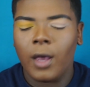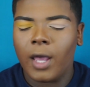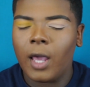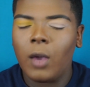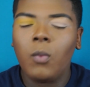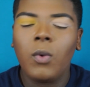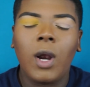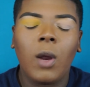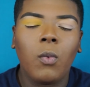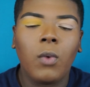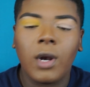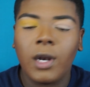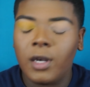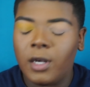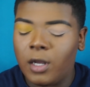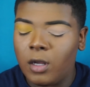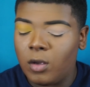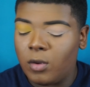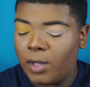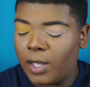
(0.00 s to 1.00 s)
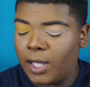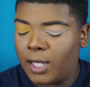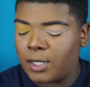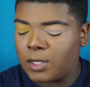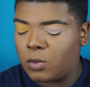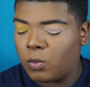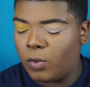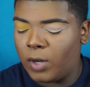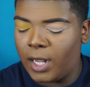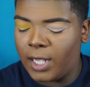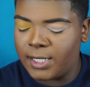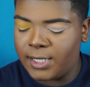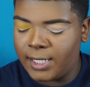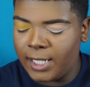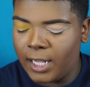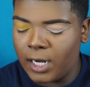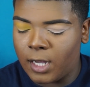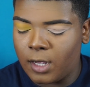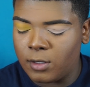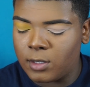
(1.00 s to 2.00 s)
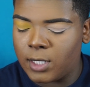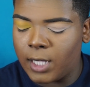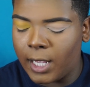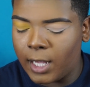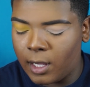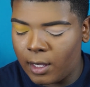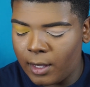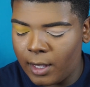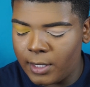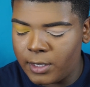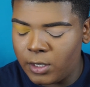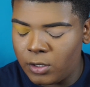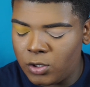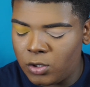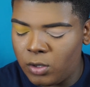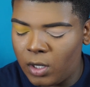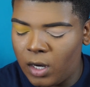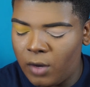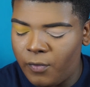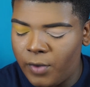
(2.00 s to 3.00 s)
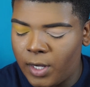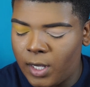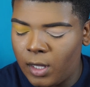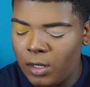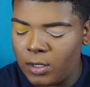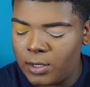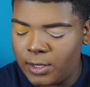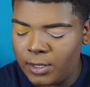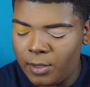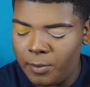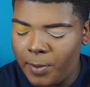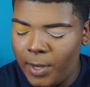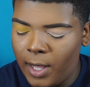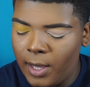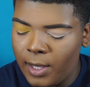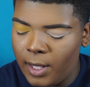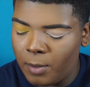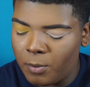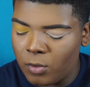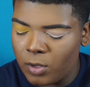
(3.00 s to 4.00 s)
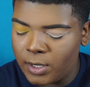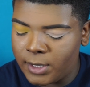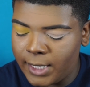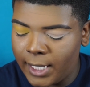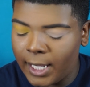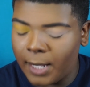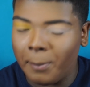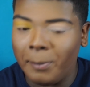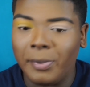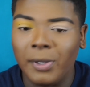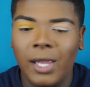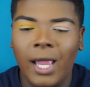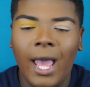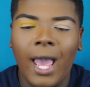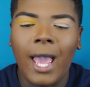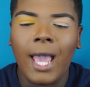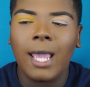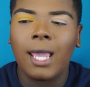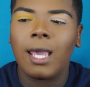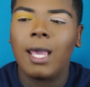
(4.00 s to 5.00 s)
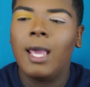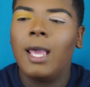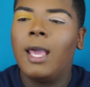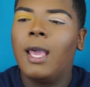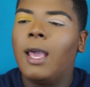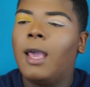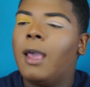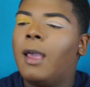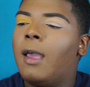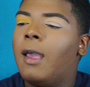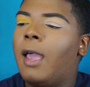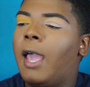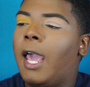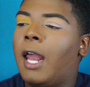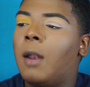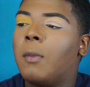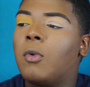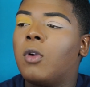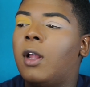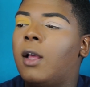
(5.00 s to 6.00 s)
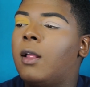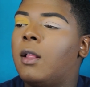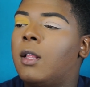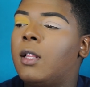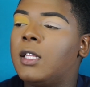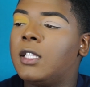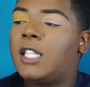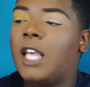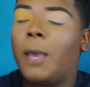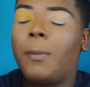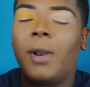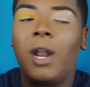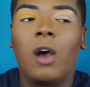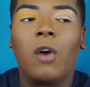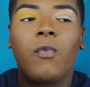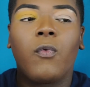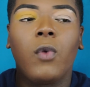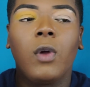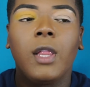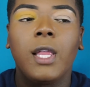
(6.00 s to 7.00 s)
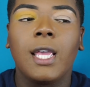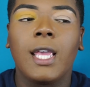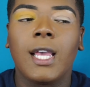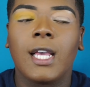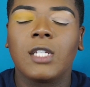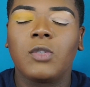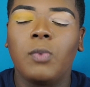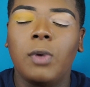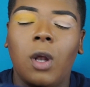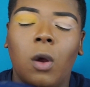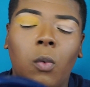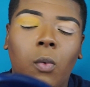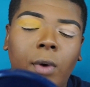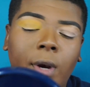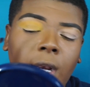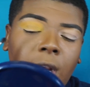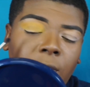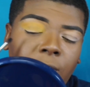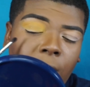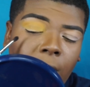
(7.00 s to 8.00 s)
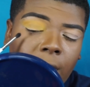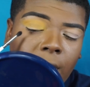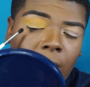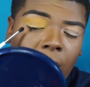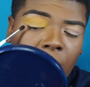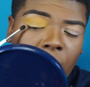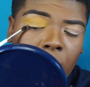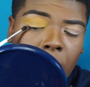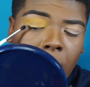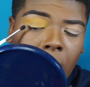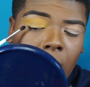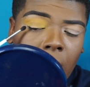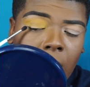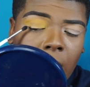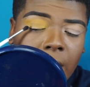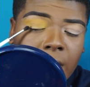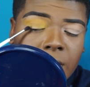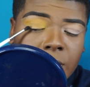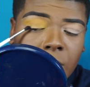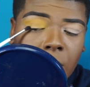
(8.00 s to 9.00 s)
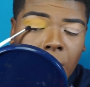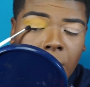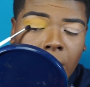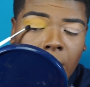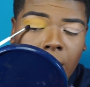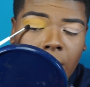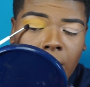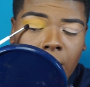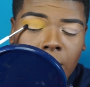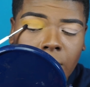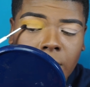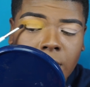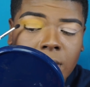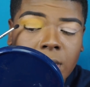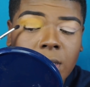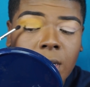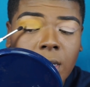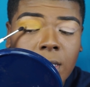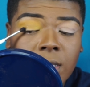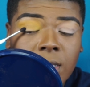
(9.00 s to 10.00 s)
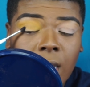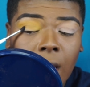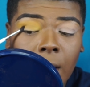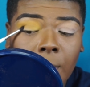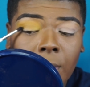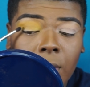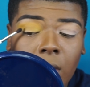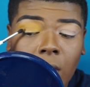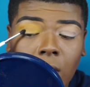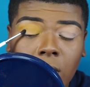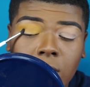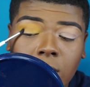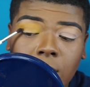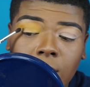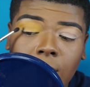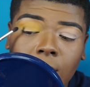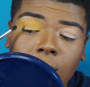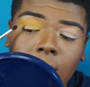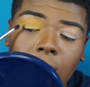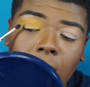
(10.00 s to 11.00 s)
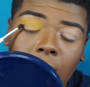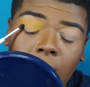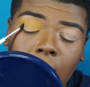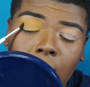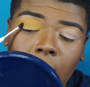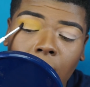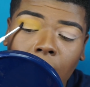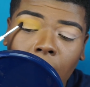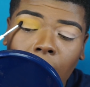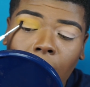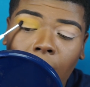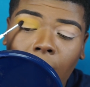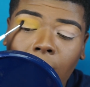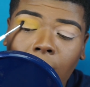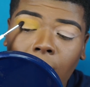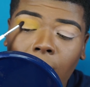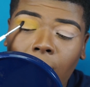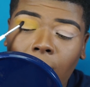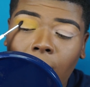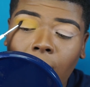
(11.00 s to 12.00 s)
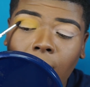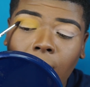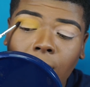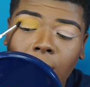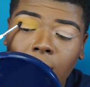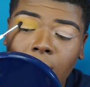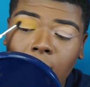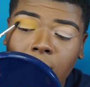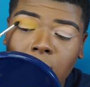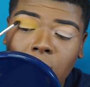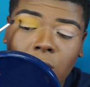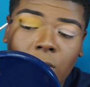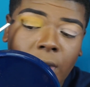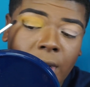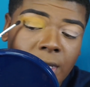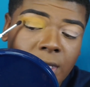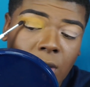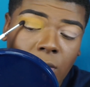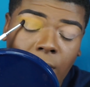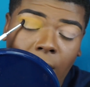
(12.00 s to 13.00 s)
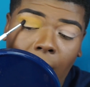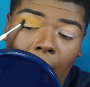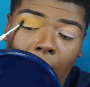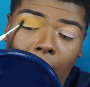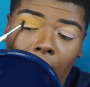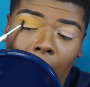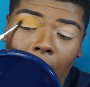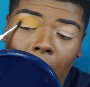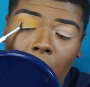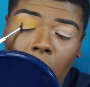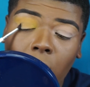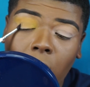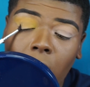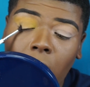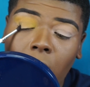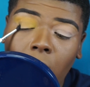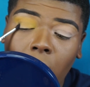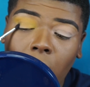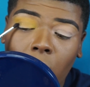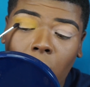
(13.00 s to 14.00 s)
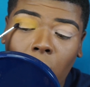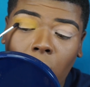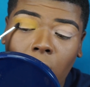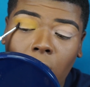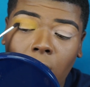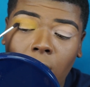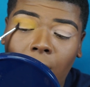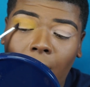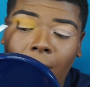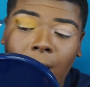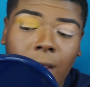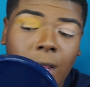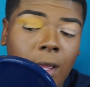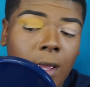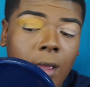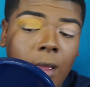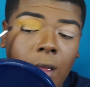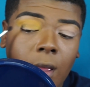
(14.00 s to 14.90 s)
Okay, what I want to do is what I said, because like I told you, every color's in the palette. I'm going to take black and I'm going to tap it off really good because we don't want any fallout from her. And this is what we're going to do. We're just going to tap her onto the lid and in this crease on the outer corner, like